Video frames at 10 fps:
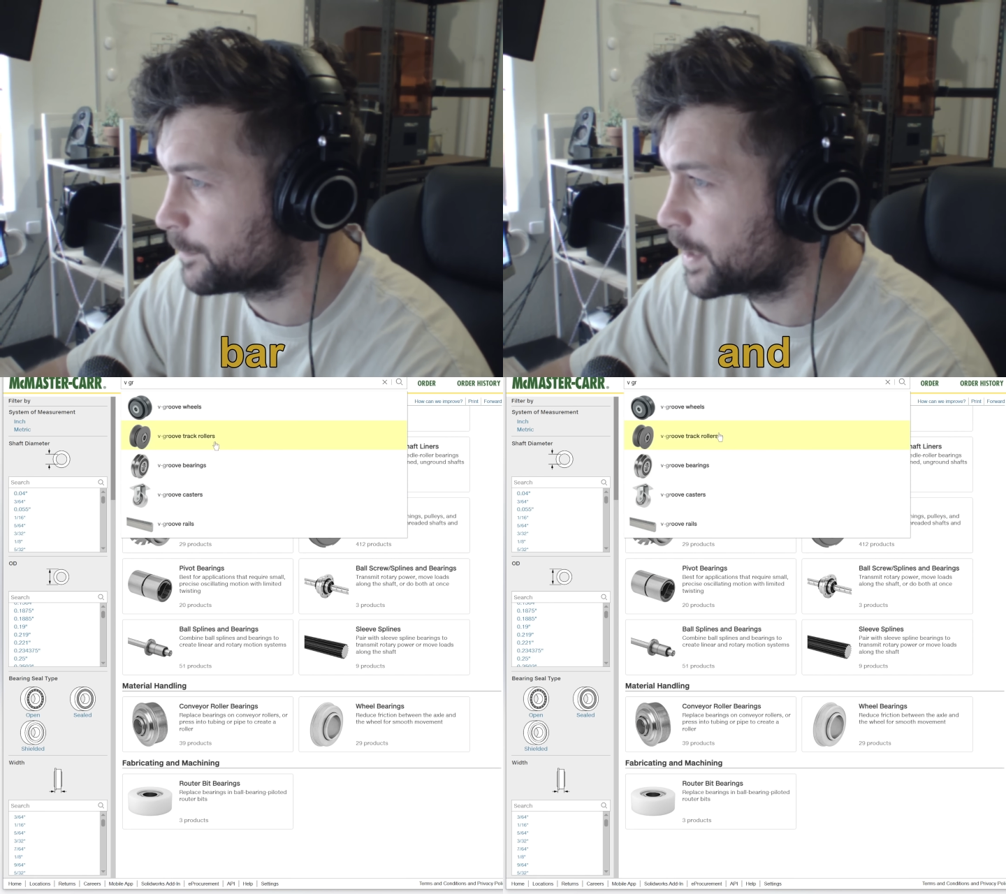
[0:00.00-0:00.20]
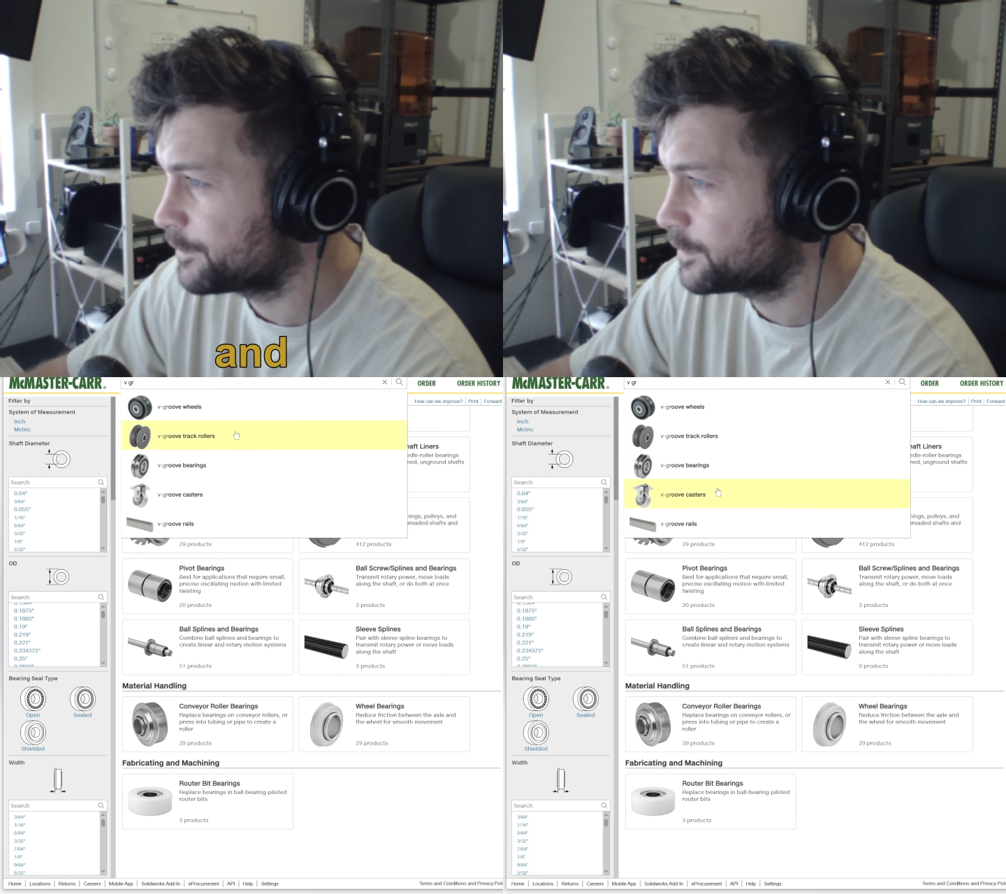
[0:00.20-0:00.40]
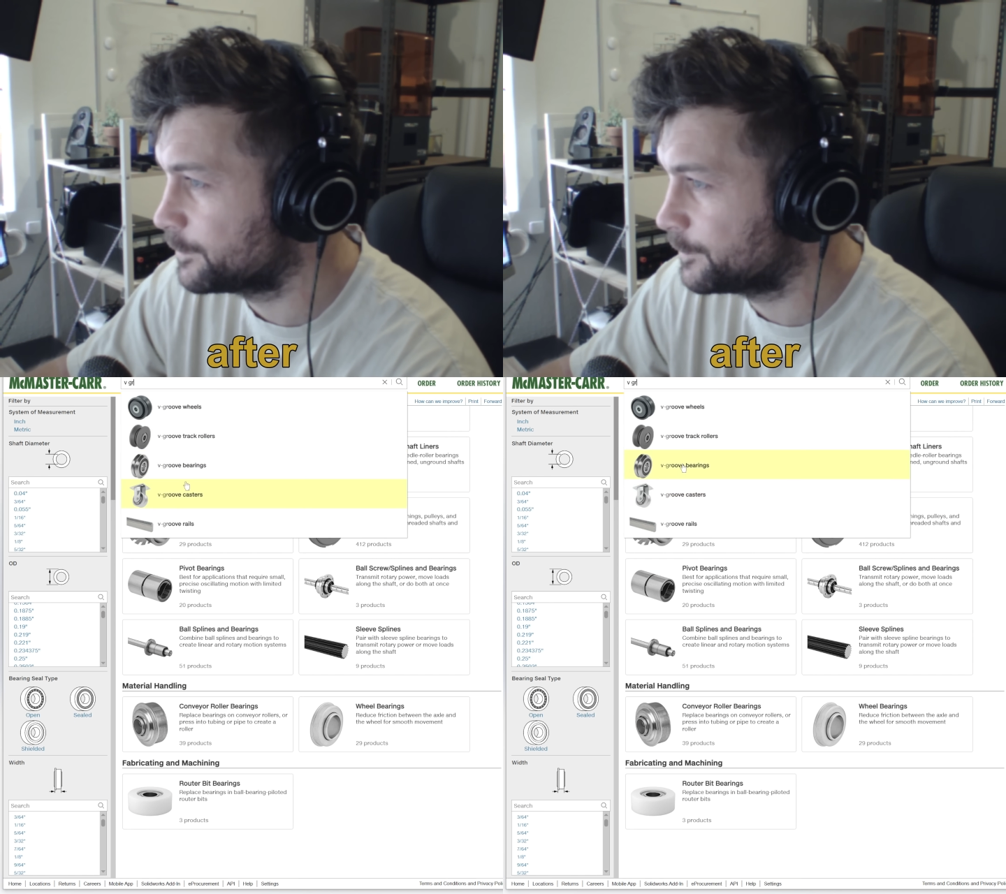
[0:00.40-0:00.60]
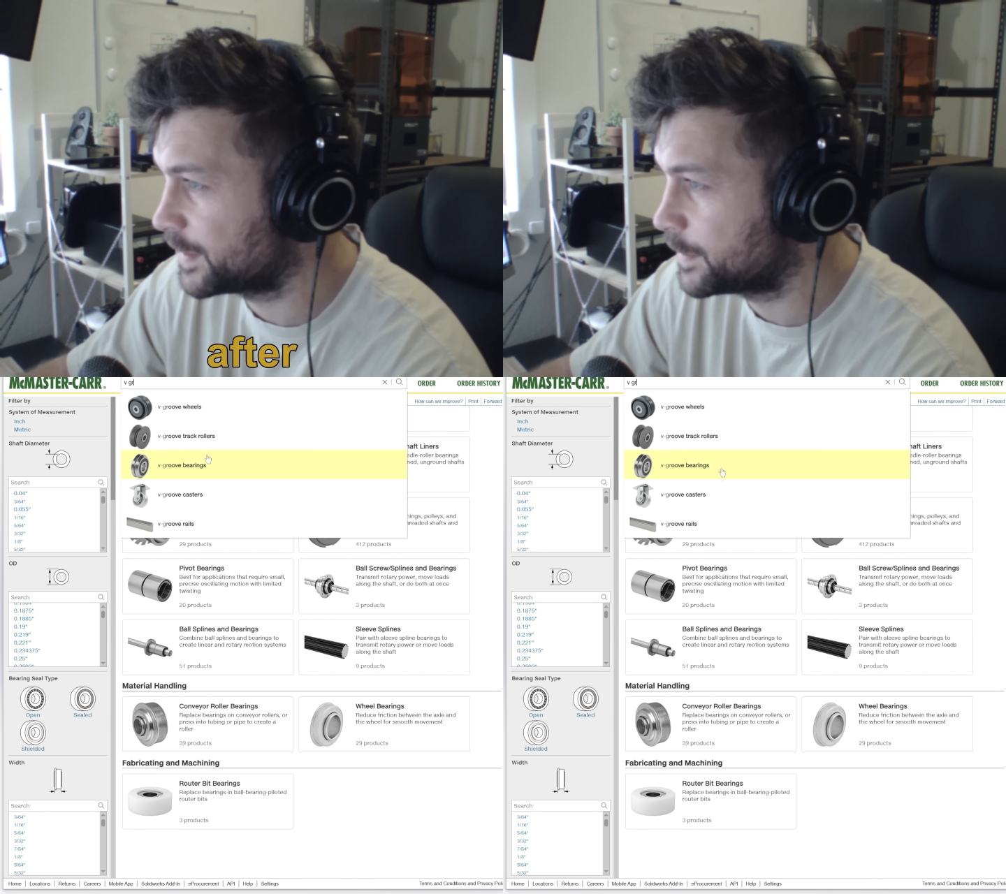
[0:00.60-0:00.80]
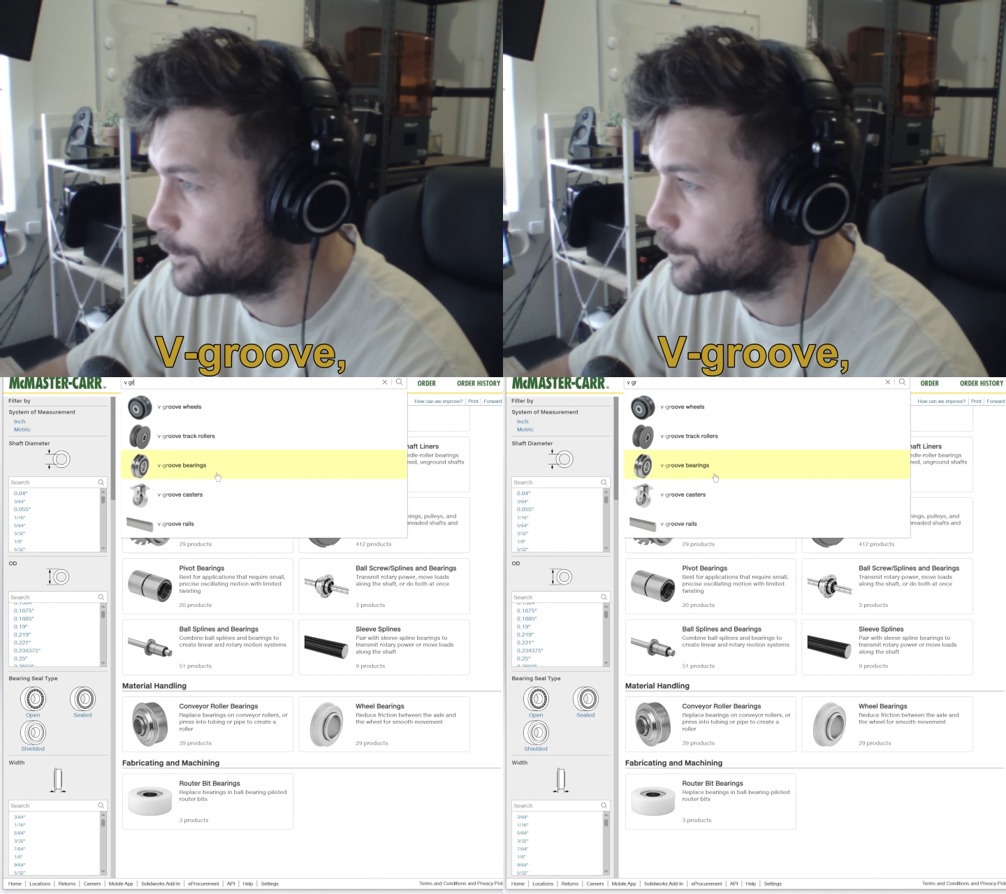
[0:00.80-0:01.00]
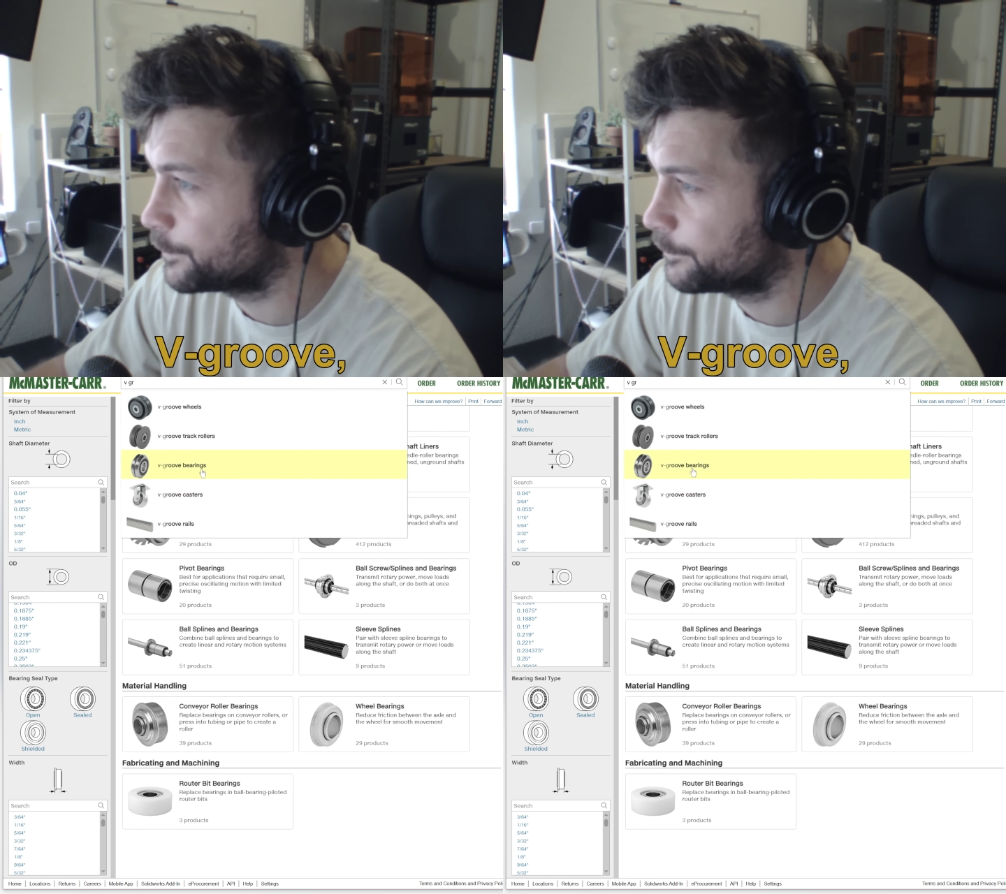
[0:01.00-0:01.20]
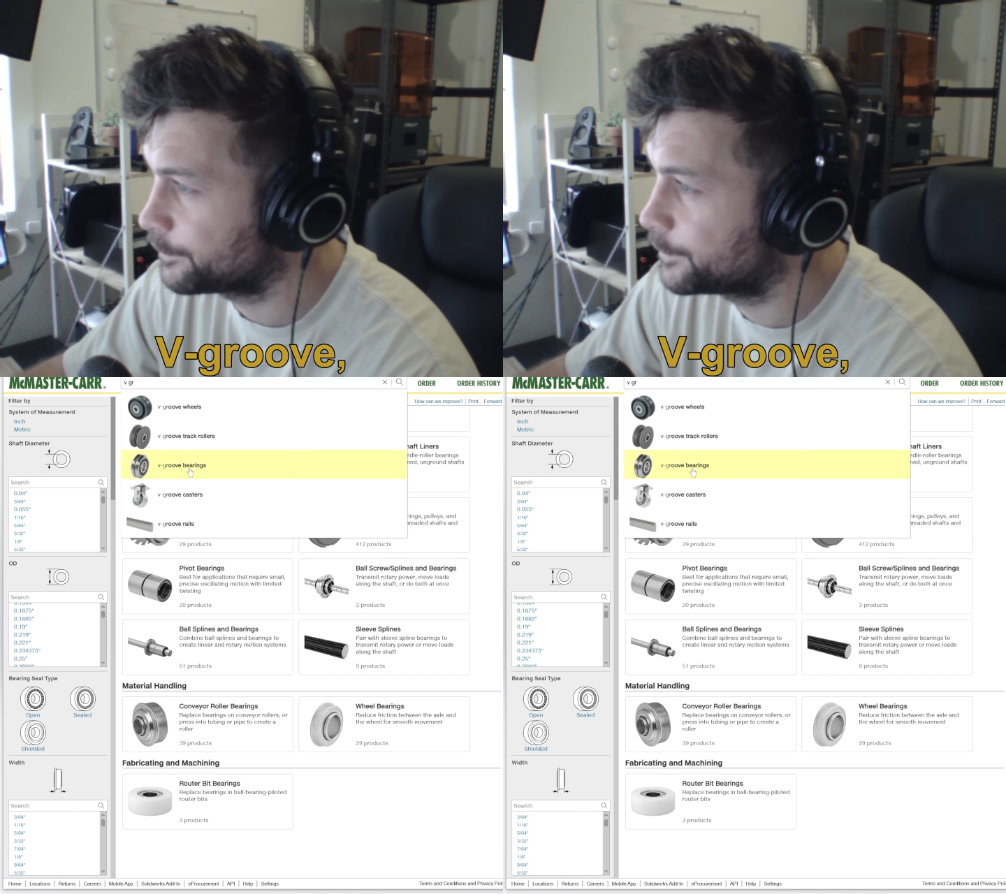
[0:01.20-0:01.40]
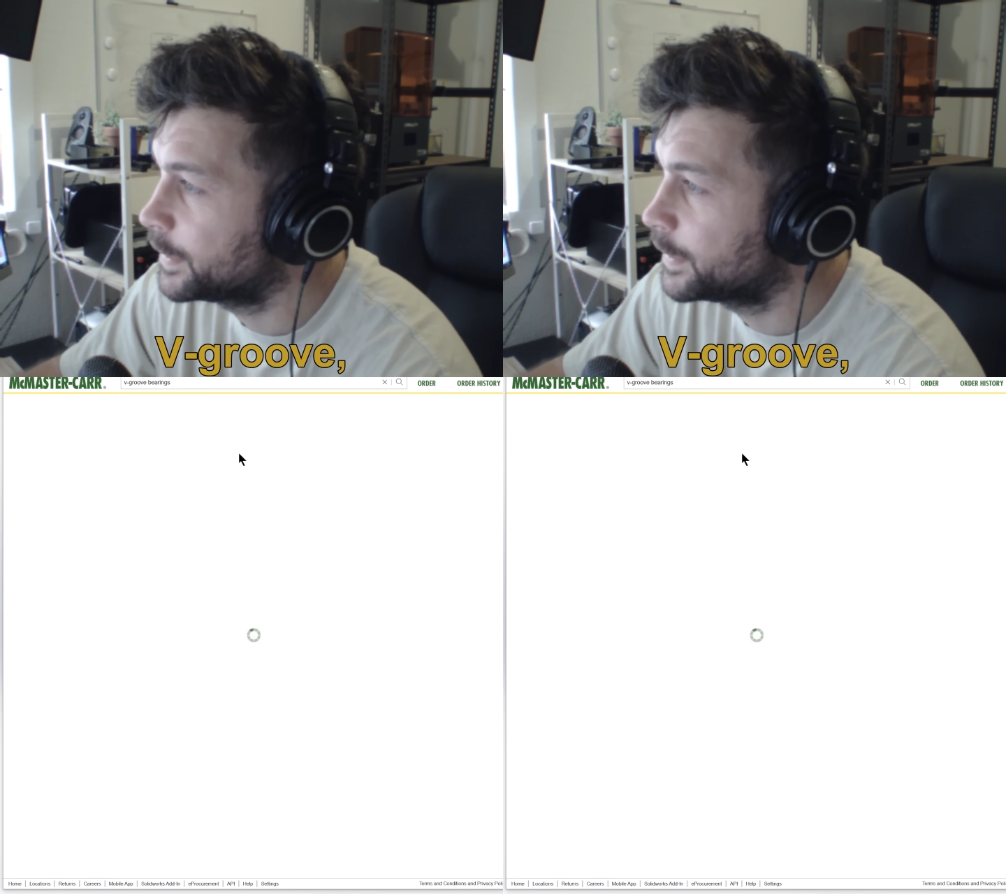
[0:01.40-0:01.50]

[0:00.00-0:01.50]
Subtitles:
I'm after a V-groove.